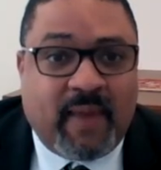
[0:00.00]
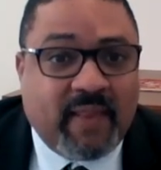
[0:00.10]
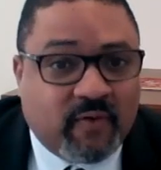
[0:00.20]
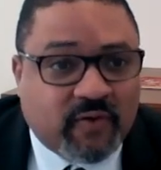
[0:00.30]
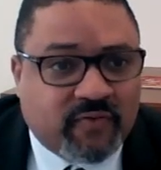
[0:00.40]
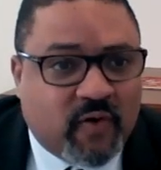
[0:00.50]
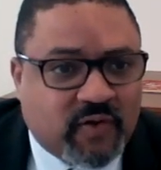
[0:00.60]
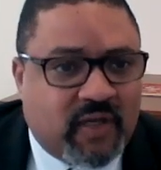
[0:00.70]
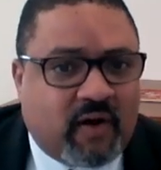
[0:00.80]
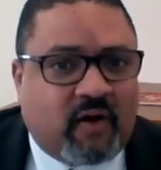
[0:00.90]
to embed those
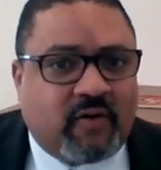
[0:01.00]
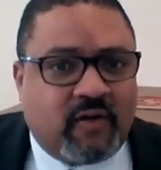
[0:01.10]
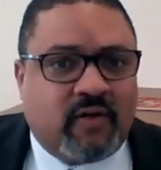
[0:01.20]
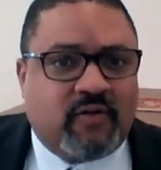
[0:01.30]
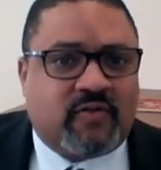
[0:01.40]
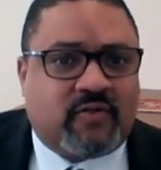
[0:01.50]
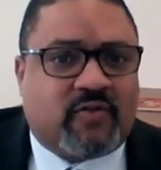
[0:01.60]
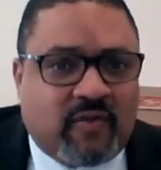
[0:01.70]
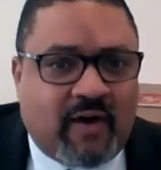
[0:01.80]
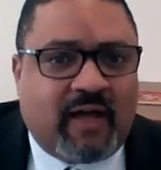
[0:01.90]
folks in our
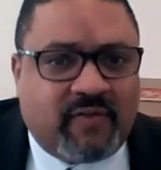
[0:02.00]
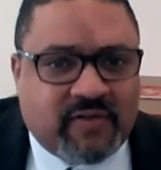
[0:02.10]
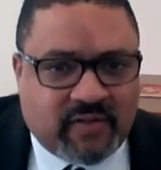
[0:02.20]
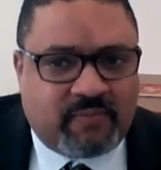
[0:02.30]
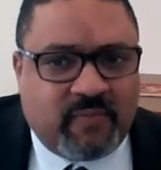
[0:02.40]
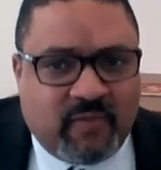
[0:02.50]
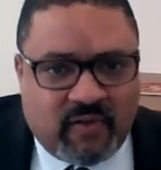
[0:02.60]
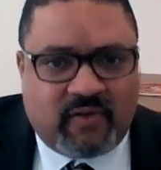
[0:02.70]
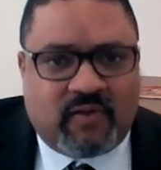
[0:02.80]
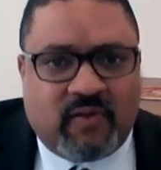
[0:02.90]
trial division,
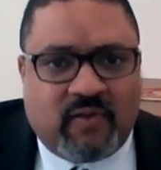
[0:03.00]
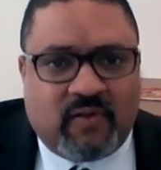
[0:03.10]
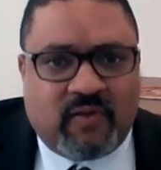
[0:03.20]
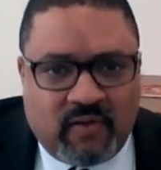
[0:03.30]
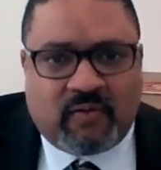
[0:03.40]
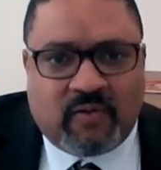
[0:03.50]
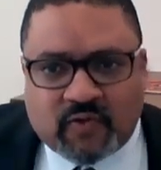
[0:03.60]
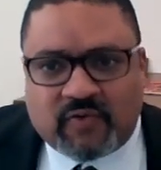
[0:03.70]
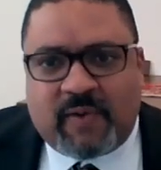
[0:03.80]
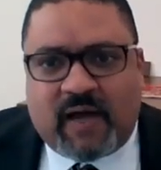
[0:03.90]
the
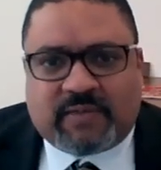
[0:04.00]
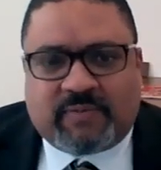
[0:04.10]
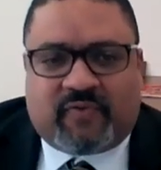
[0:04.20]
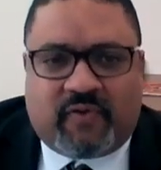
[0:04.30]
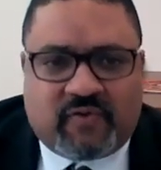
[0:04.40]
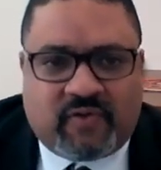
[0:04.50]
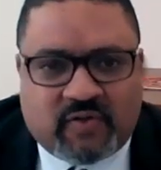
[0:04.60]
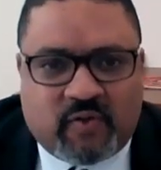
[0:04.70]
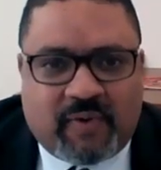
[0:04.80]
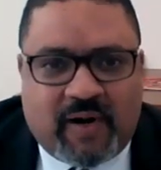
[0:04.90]
folks who are responsible for the
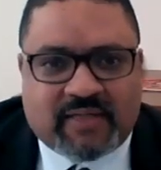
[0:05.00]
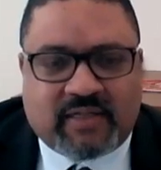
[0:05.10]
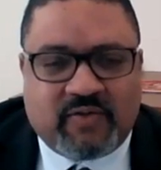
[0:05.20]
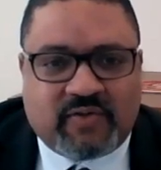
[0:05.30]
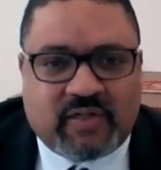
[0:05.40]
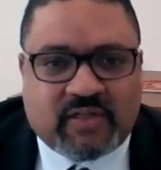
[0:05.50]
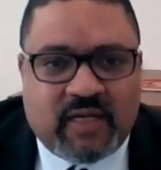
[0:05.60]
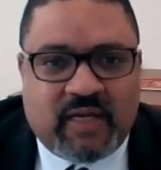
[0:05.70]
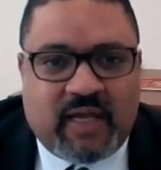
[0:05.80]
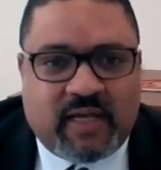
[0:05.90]
traditional
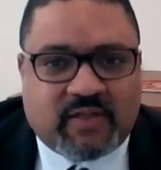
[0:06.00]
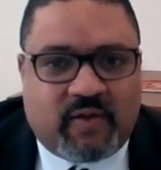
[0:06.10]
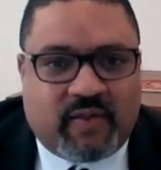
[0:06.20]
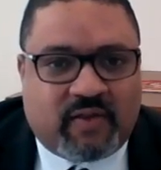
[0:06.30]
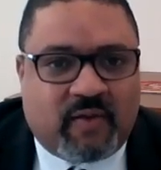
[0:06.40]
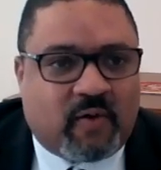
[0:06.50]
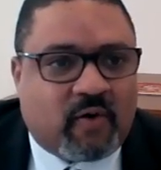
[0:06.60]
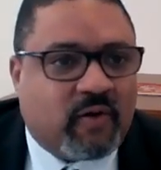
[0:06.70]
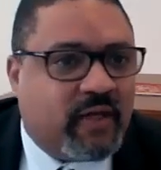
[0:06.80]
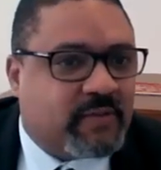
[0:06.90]
prosecutions, and so that the
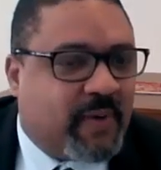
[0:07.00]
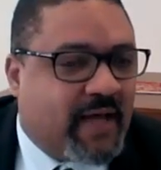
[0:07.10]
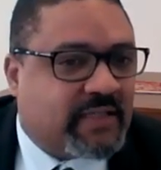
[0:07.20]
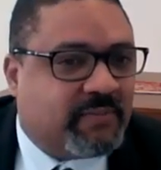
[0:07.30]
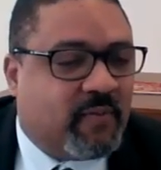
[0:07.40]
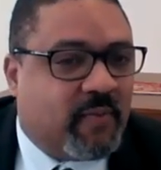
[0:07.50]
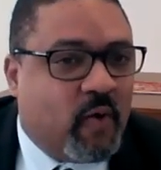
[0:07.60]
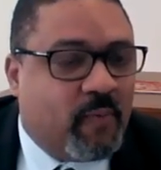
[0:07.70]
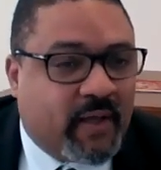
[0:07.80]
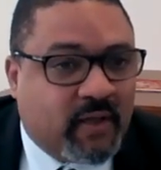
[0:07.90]
earliest possible
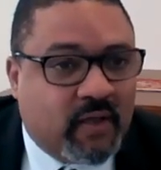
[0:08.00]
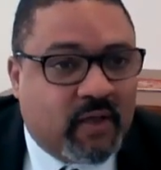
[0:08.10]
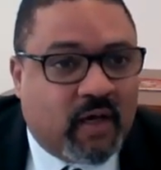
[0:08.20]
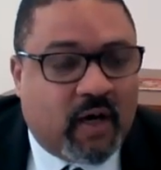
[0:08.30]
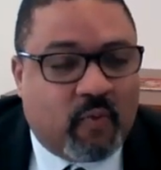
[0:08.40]
moment